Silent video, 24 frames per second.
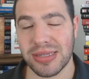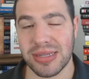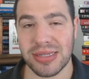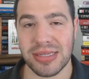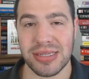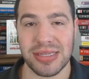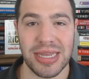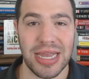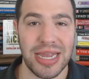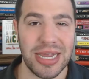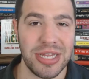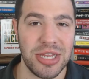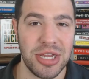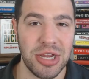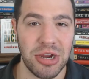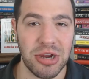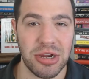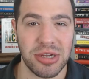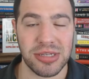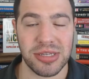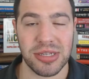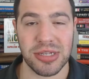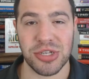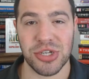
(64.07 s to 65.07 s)
he's a
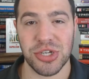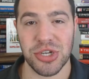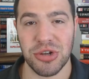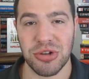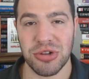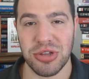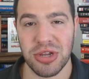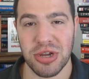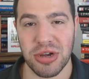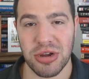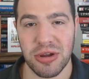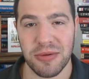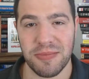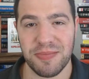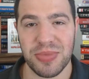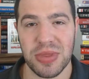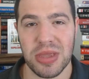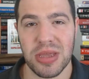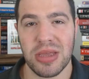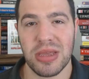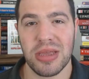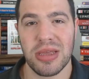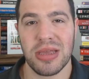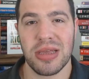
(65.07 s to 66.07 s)
senior, he's a junior,
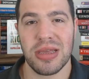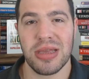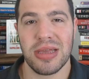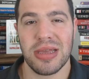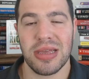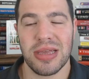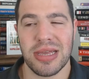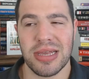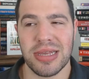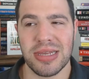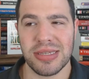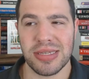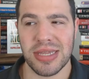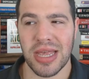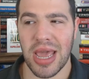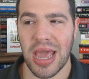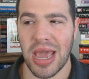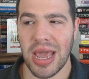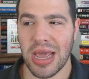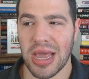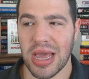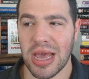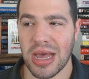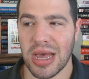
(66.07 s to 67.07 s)
he's
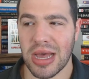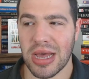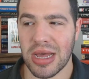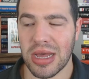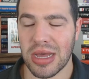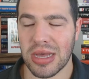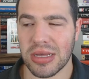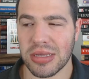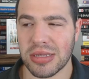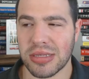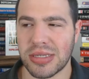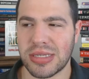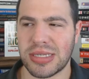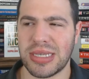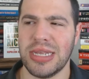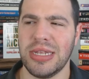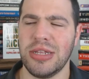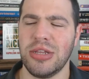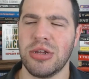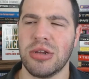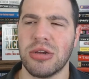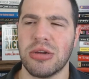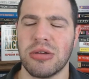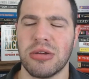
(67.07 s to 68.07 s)
a
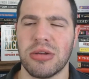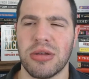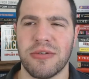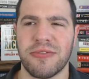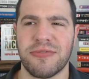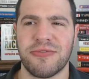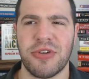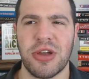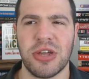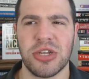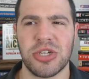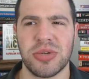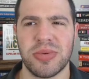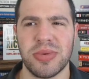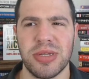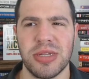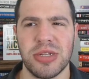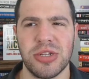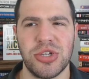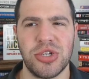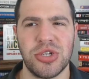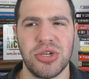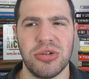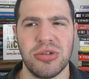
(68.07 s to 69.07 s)
senior, a freshman,
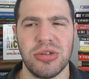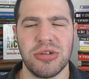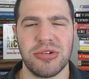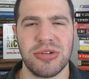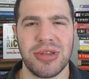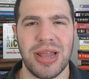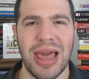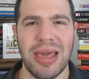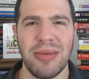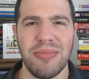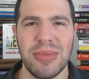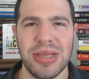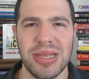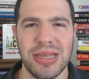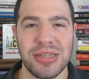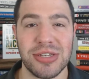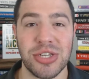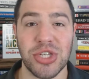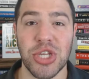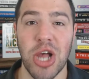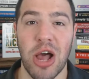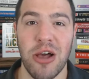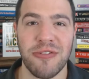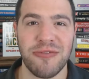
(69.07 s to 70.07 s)
a junior. Did I miss a
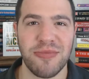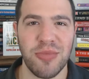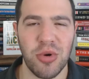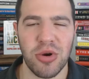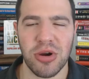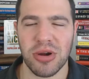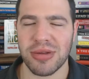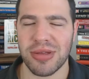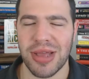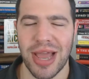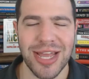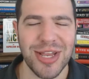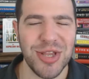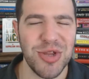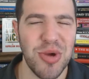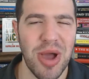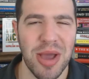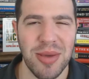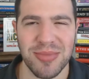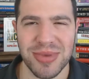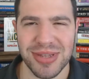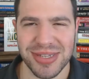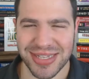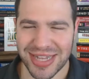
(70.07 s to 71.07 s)
sophomore? I knew
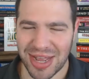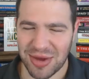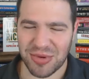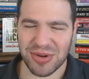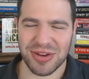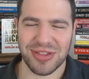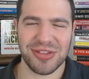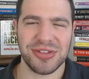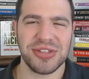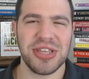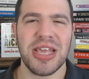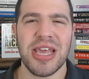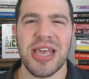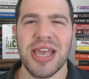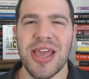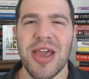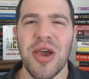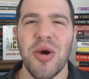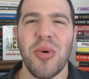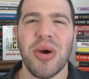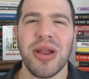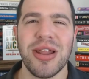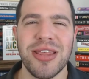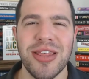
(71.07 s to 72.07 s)
I missed out one of those.
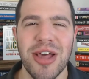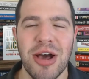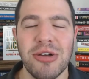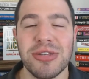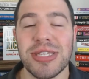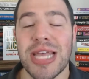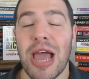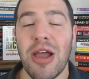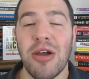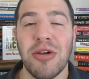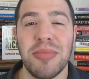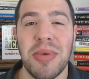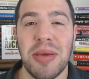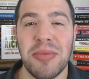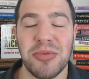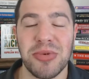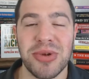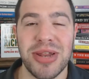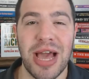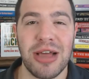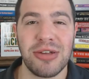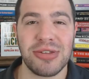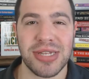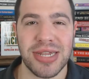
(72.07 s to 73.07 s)
One of those, I remember
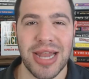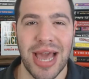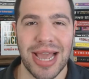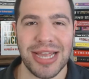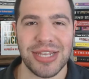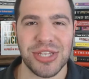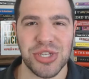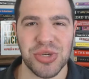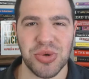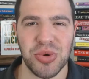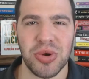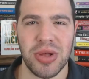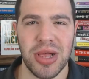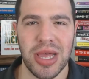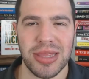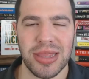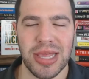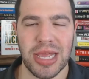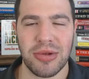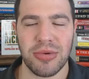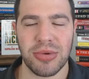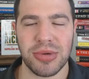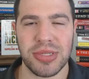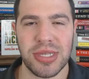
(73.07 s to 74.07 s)
when I was in high school
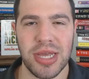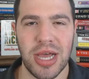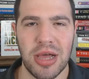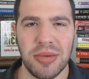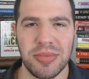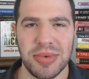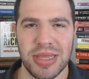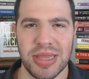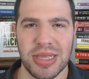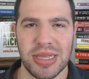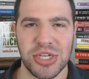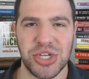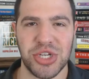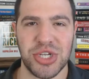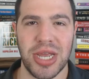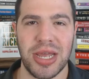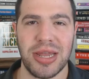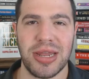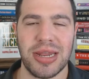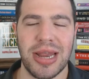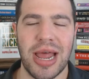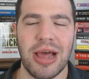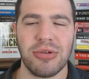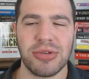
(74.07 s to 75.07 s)
and they were telling me this
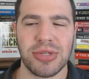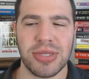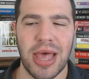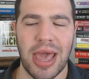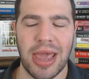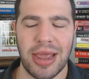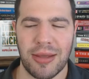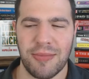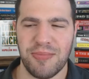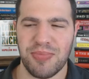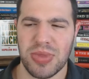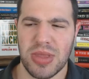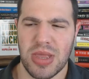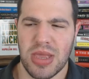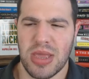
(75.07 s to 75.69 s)
shit, and I was like,